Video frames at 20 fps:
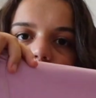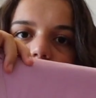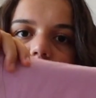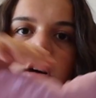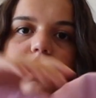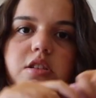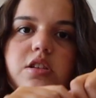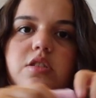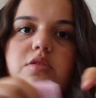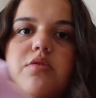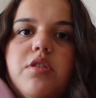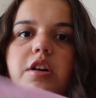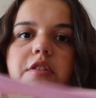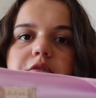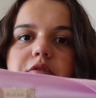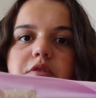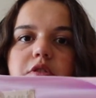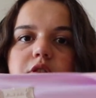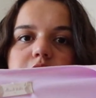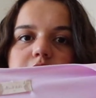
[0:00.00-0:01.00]
are also
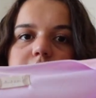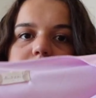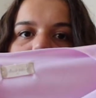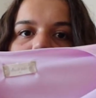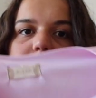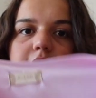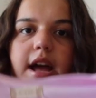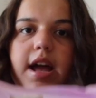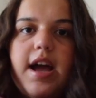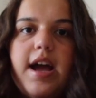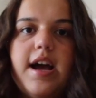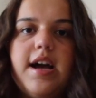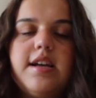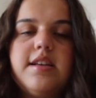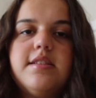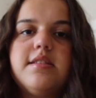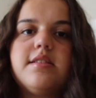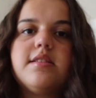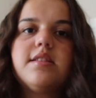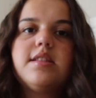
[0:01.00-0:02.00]
ruffled and it
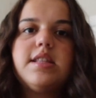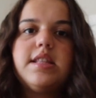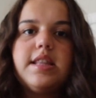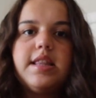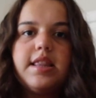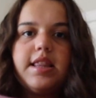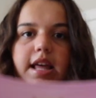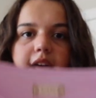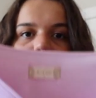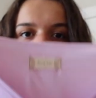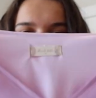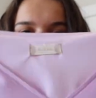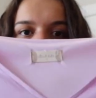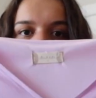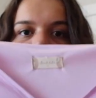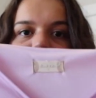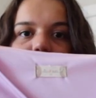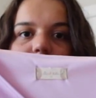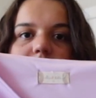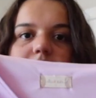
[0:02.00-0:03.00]
has like a
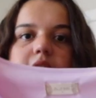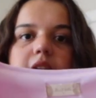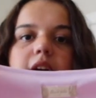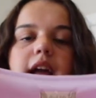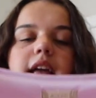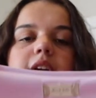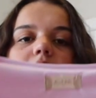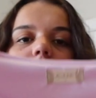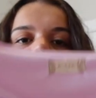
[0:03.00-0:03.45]
v-neck,